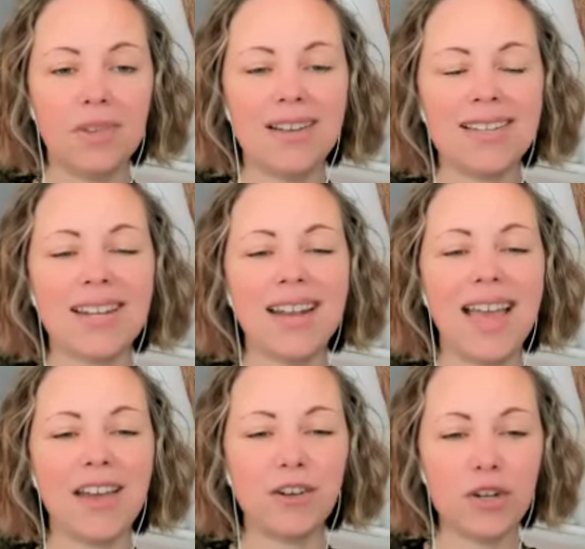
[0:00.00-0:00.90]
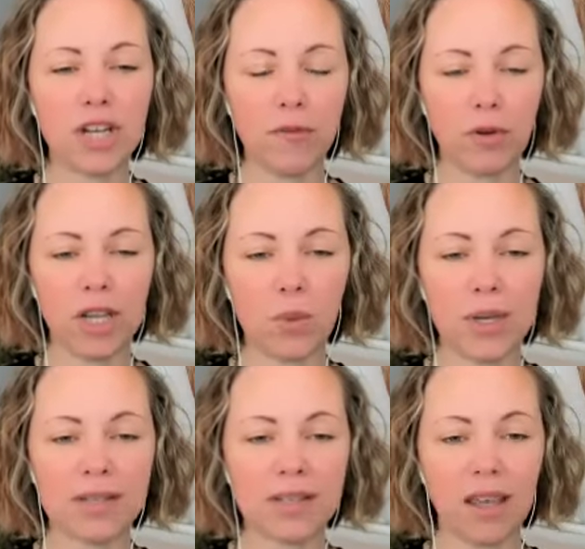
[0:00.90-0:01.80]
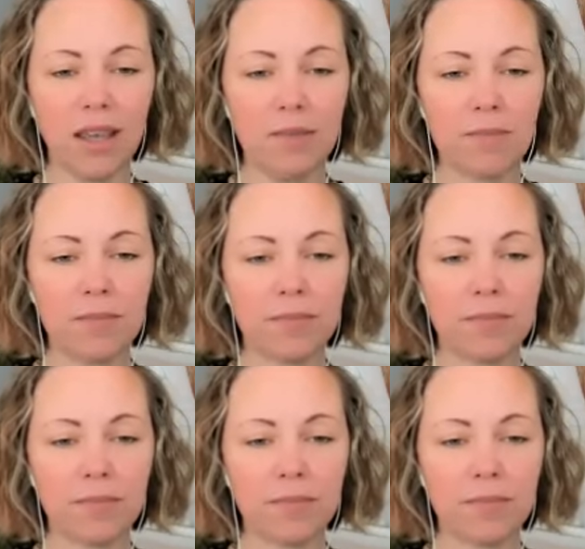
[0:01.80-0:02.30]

It is an energy frequency,